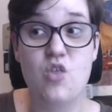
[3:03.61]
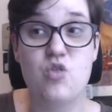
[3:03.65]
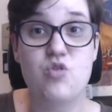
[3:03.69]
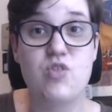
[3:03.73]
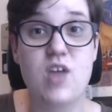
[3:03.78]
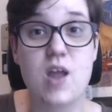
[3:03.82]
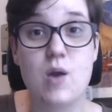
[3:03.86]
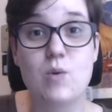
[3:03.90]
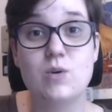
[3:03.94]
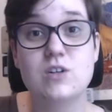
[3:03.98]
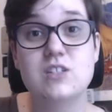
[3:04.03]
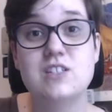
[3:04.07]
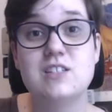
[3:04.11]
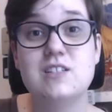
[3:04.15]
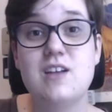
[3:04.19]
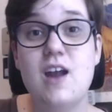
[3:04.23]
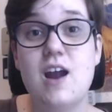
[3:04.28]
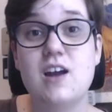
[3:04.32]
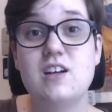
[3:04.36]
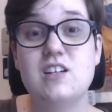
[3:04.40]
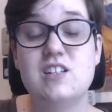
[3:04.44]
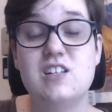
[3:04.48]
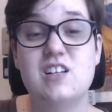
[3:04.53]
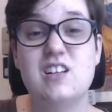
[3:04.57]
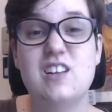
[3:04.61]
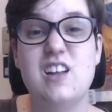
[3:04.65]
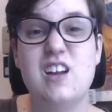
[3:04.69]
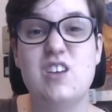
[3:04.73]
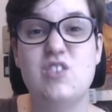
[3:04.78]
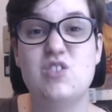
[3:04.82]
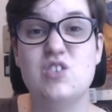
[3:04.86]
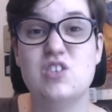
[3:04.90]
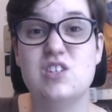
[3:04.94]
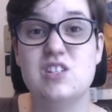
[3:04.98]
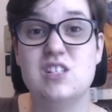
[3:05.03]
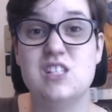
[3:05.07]
they were stacked to
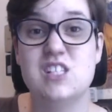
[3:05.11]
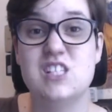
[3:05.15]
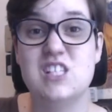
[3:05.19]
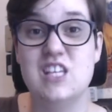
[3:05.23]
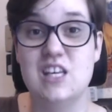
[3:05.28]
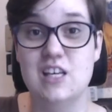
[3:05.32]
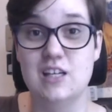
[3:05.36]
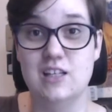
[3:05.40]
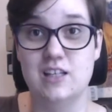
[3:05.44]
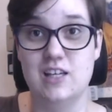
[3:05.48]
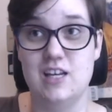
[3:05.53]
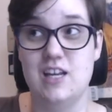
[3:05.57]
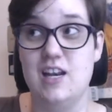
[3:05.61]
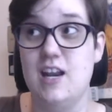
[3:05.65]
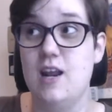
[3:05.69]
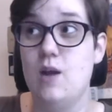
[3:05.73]
the ceiling.